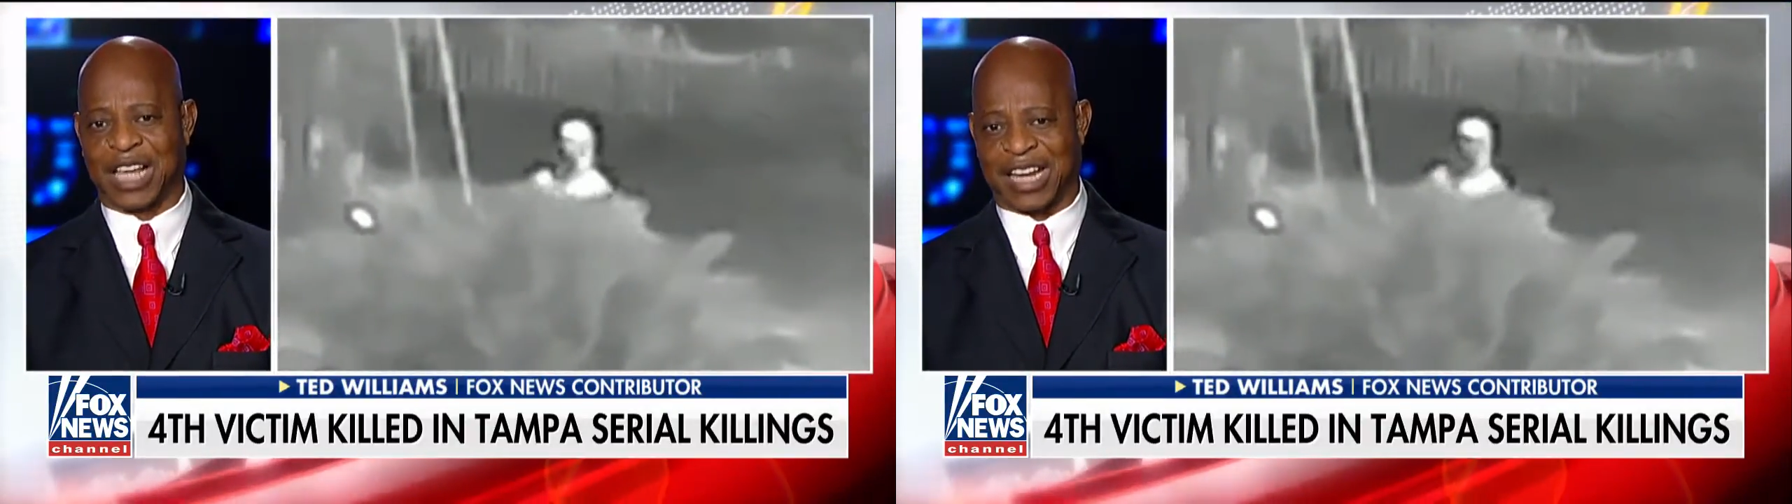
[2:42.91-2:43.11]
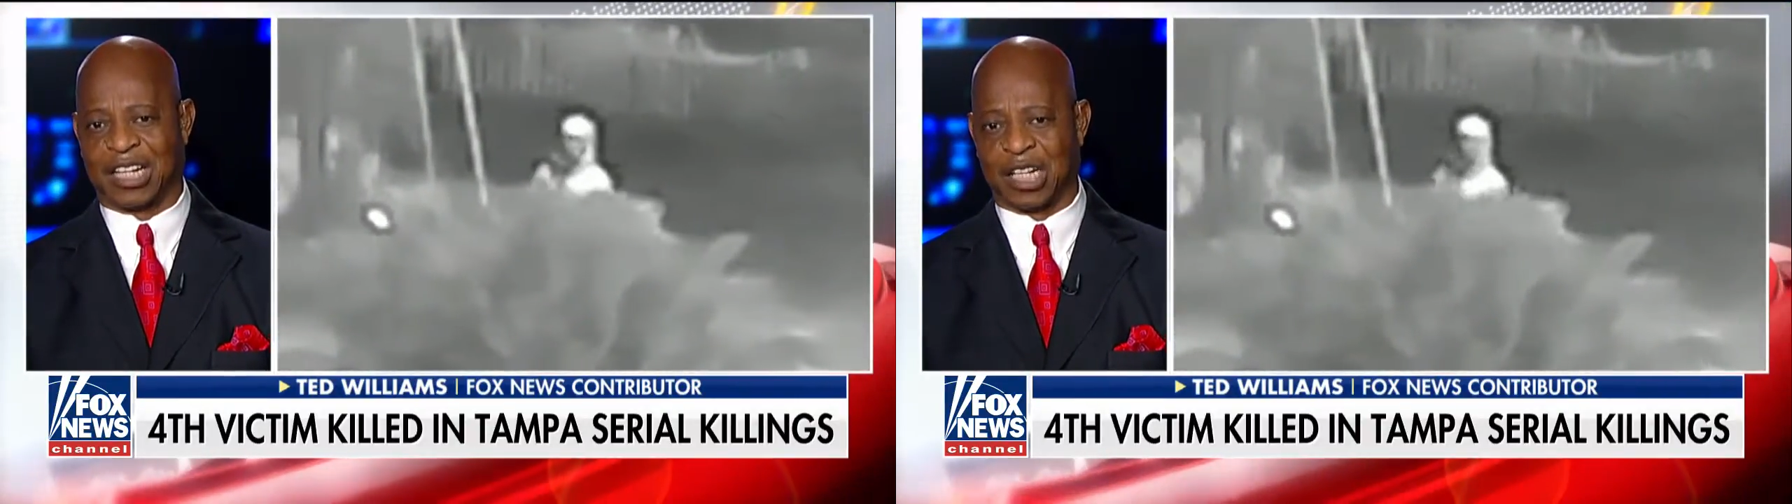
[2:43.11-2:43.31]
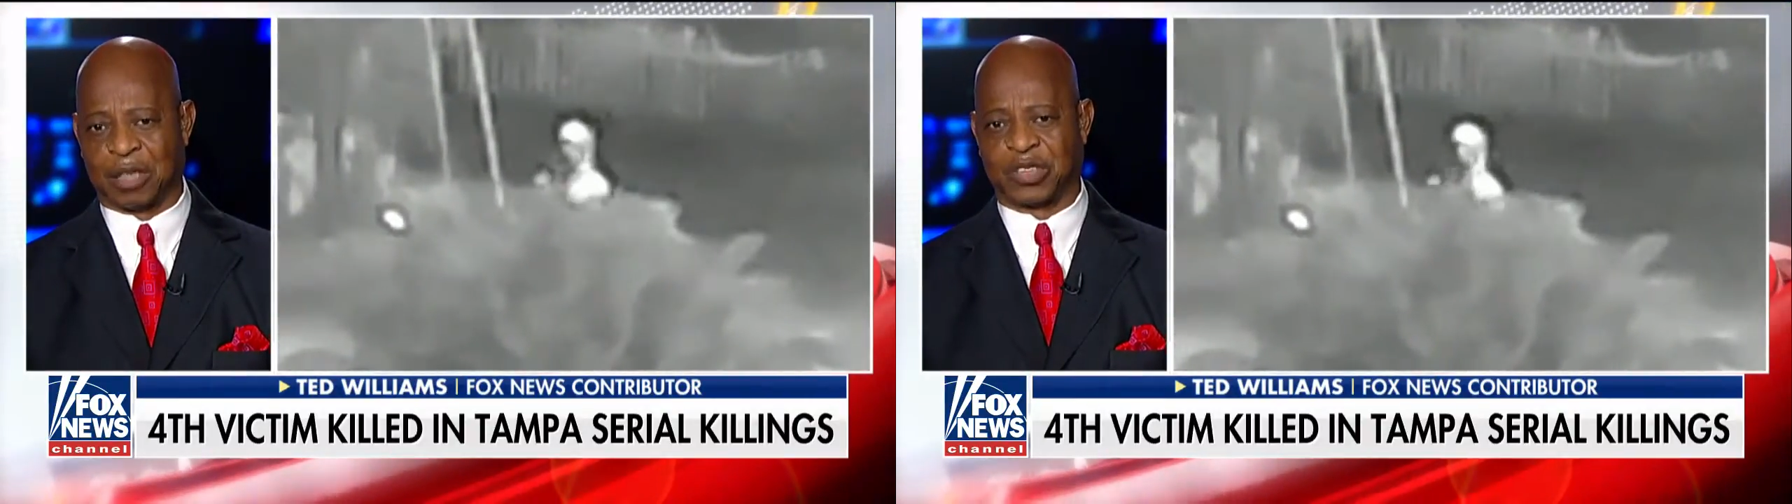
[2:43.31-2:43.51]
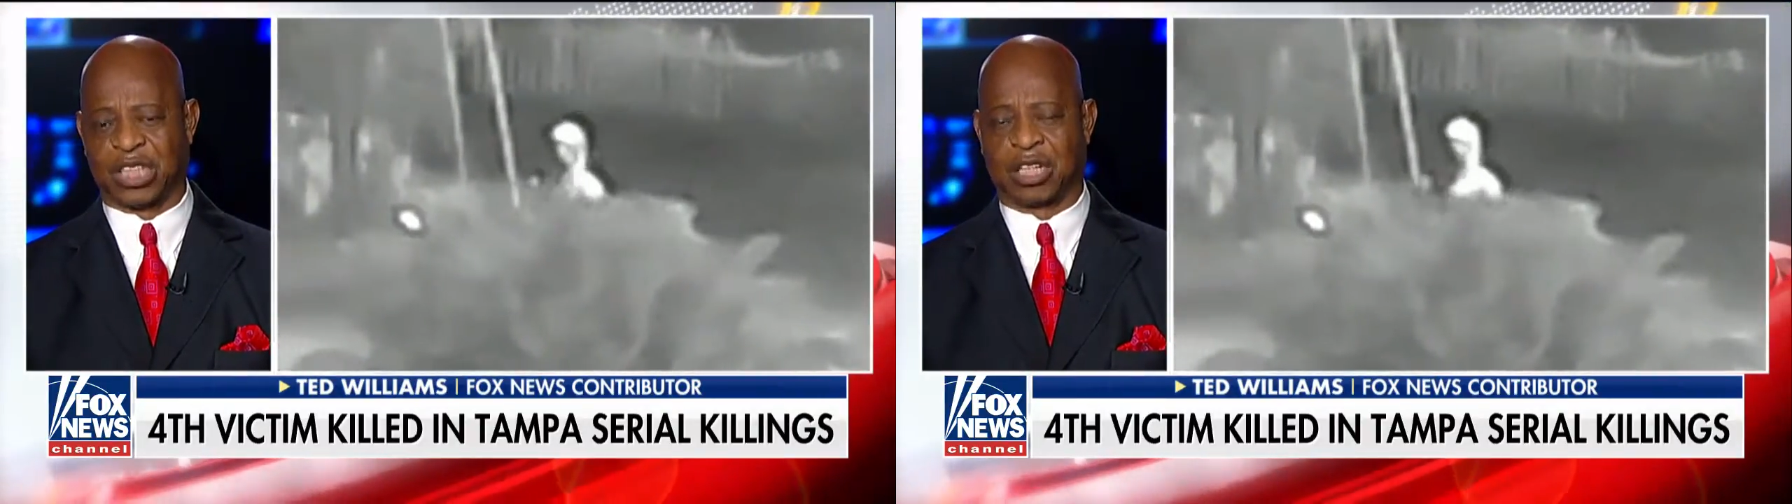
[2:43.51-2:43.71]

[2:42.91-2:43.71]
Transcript: that he lives in the